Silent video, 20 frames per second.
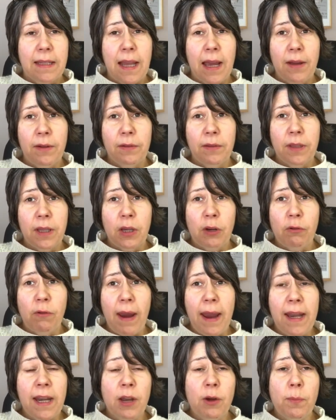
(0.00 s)
Now, the
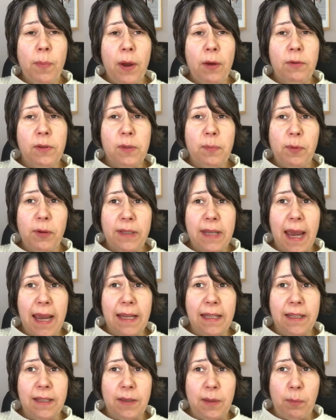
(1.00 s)
cranial bones
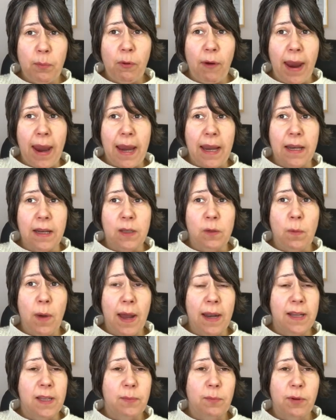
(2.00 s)
protect the brain as
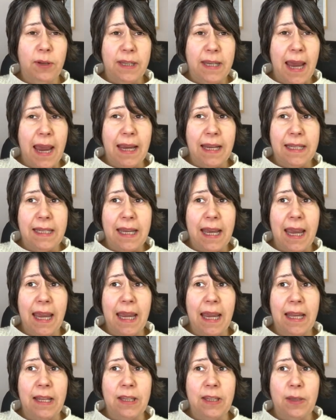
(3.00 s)
well as
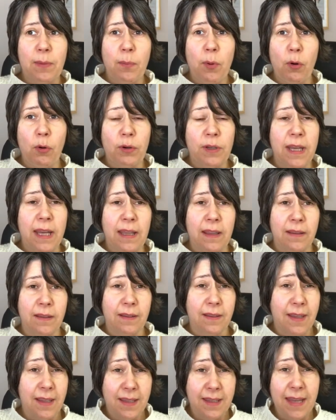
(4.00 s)
protecting and
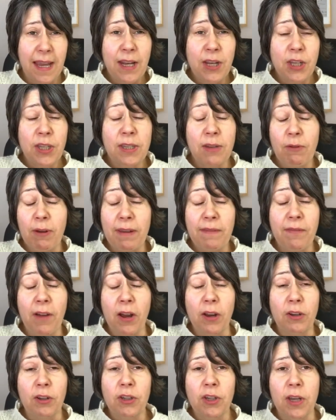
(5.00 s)
supporting the sensory
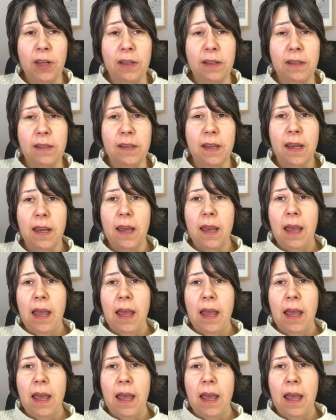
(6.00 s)
functions.